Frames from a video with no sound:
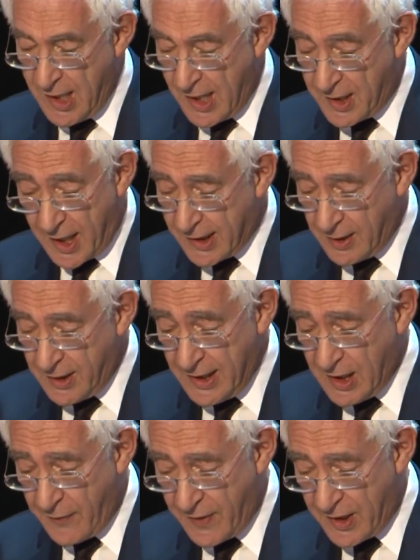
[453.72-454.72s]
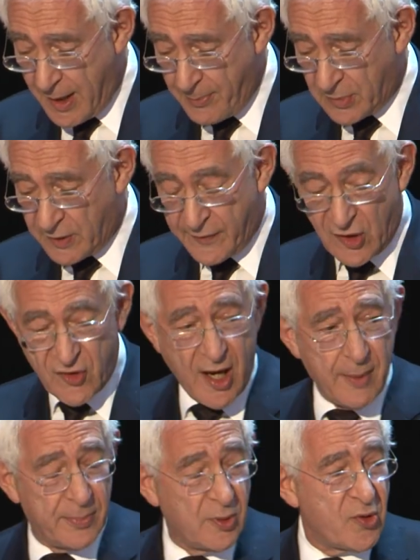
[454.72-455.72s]
And I can think of a number of
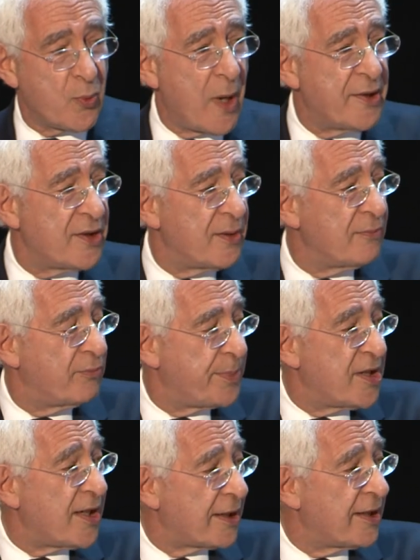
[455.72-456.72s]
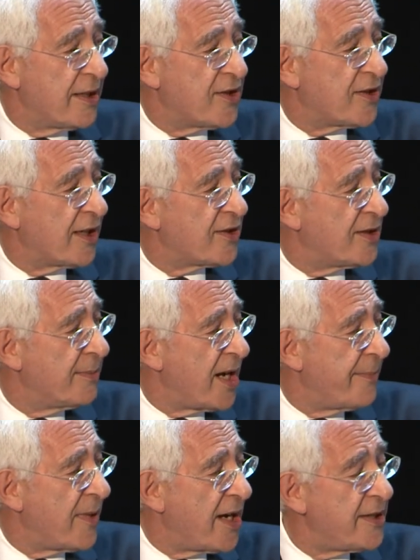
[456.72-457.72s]
examples. One particularly sticks in
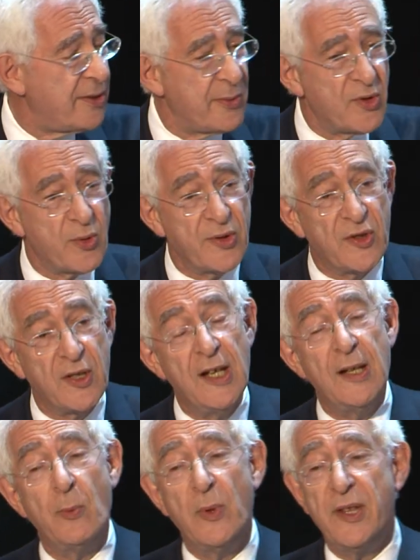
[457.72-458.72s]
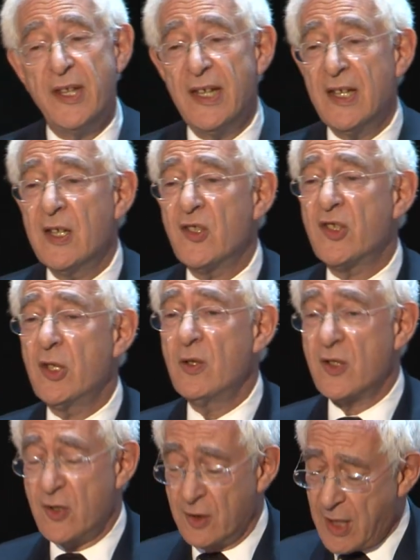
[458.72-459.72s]
my mind, which was with the
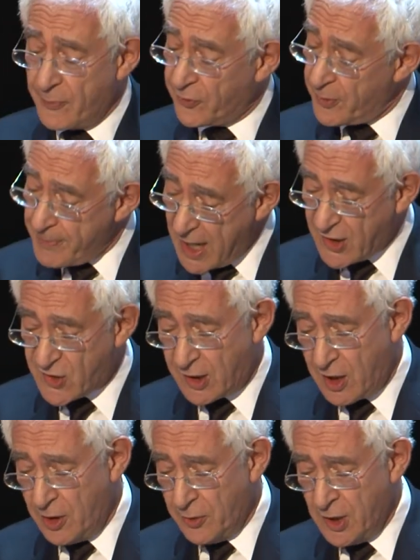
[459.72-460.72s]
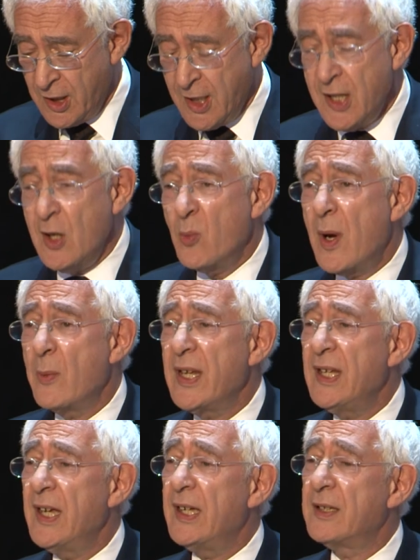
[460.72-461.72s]
students who'd come from Mexico, where
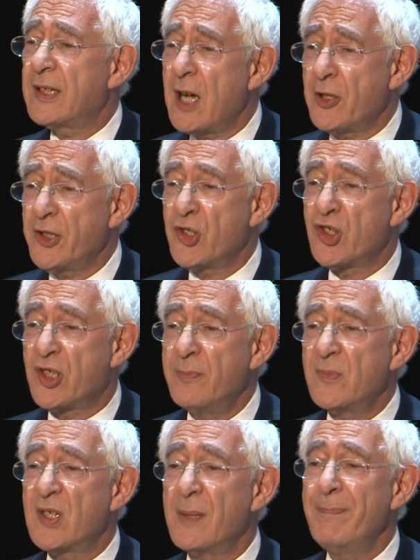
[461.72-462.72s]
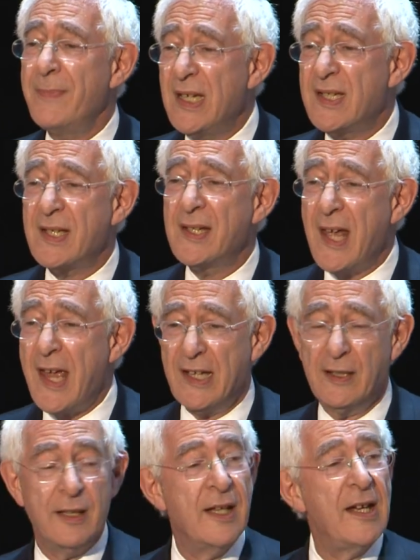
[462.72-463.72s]
we encouraged them to meet
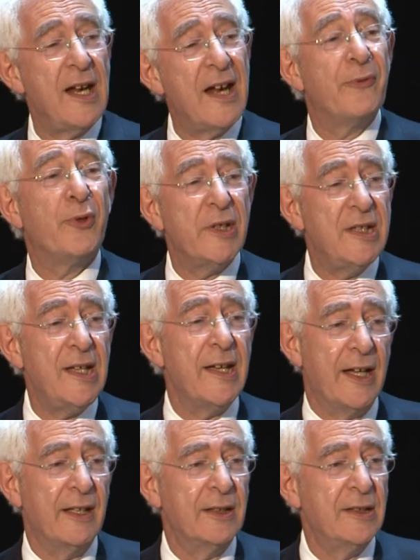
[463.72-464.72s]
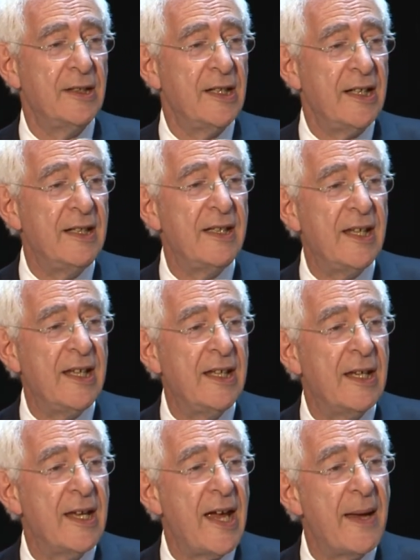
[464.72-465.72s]
again every year in
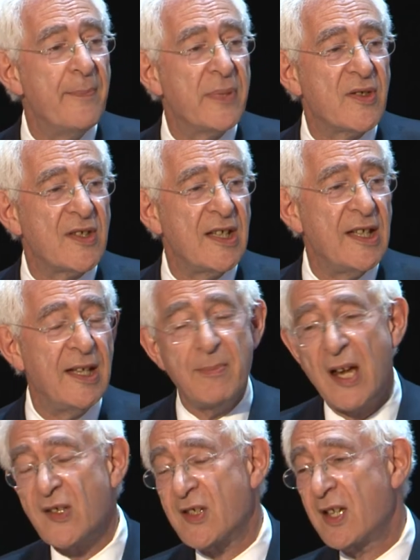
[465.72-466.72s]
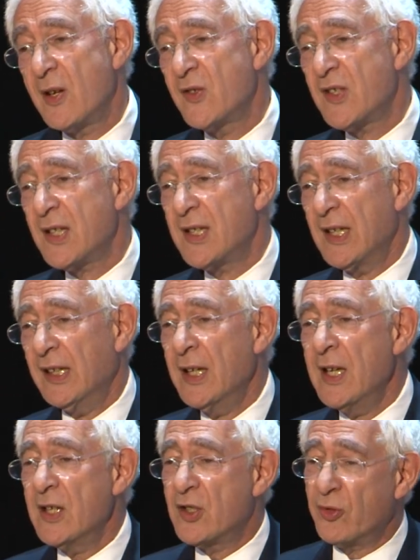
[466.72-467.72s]
the embassy in Mexico City
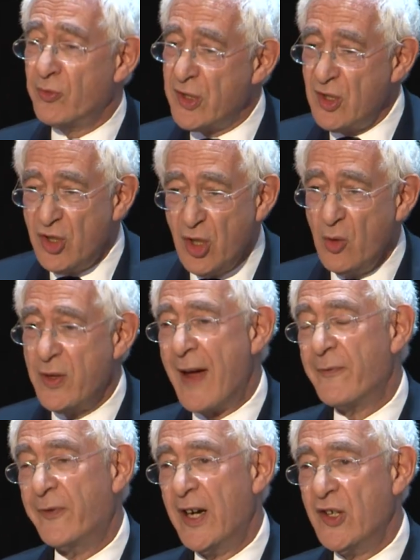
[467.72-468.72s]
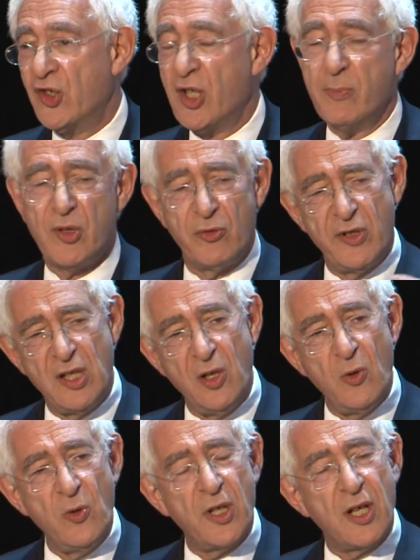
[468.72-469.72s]
to renew that friendship, to
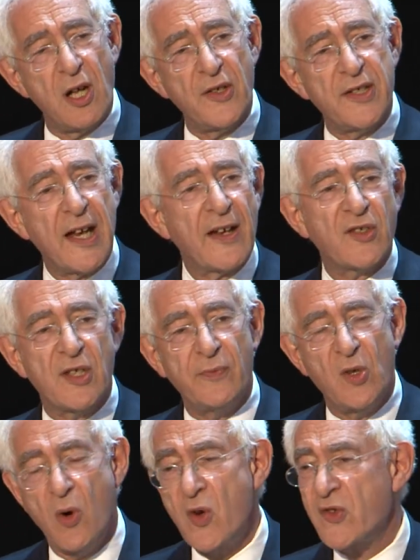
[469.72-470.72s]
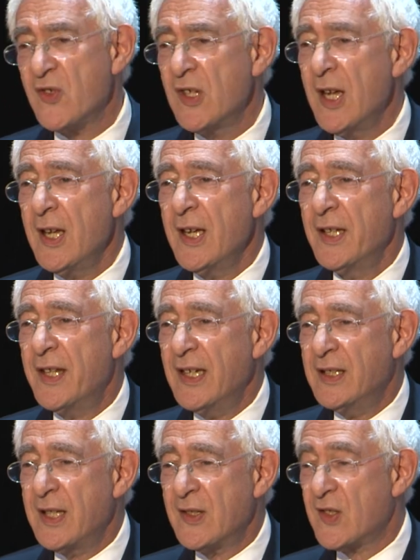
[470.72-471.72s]
renew the contacts. And of course, they
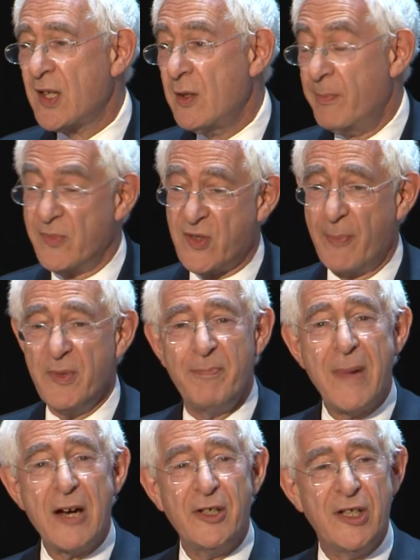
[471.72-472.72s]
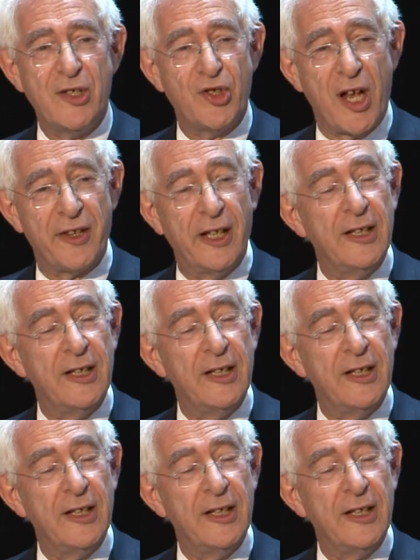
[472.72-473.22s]
did so. Some of them married each other.